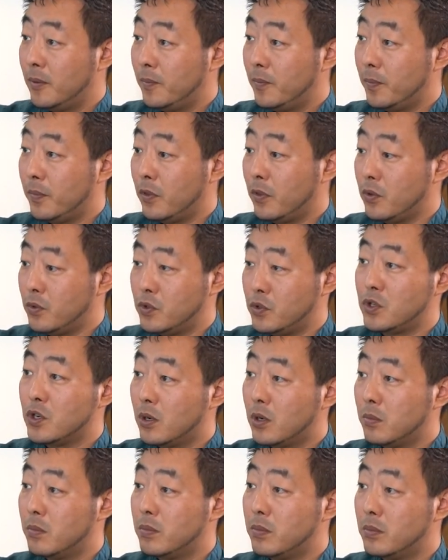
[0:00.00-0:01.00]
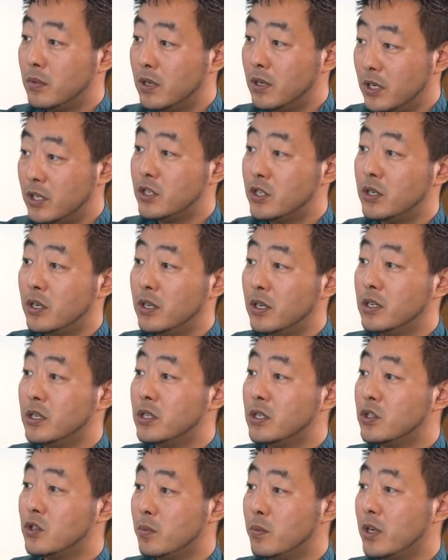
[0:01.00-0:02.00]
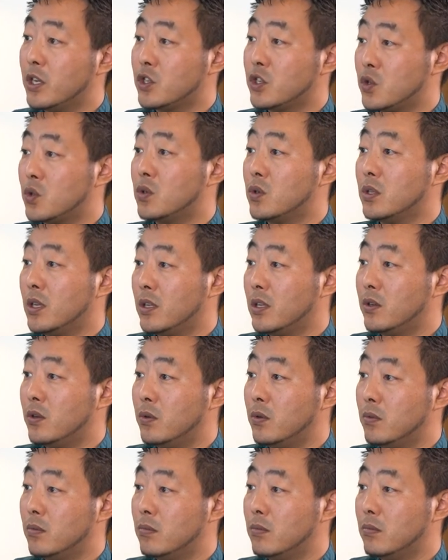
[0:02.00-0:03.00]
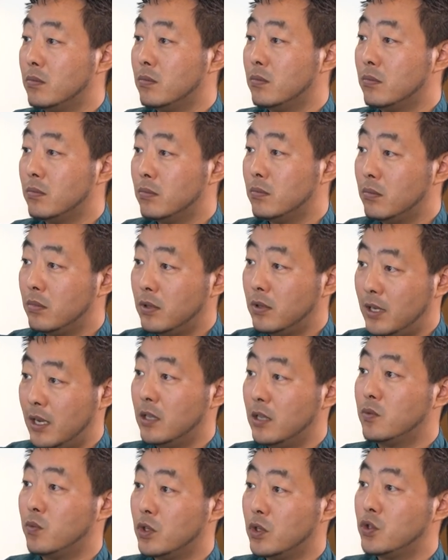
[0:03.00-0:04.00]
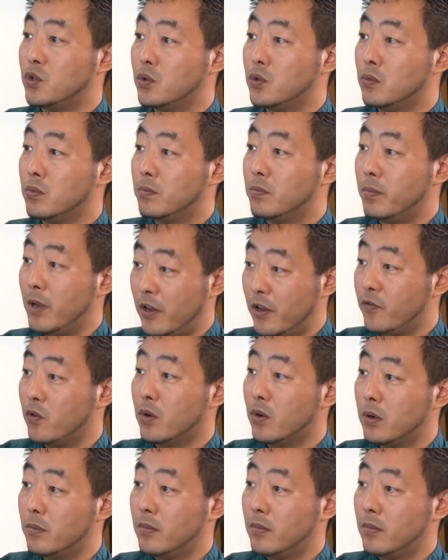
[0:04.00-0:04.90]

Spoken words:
whose job literally is to make sure that you get what you pay for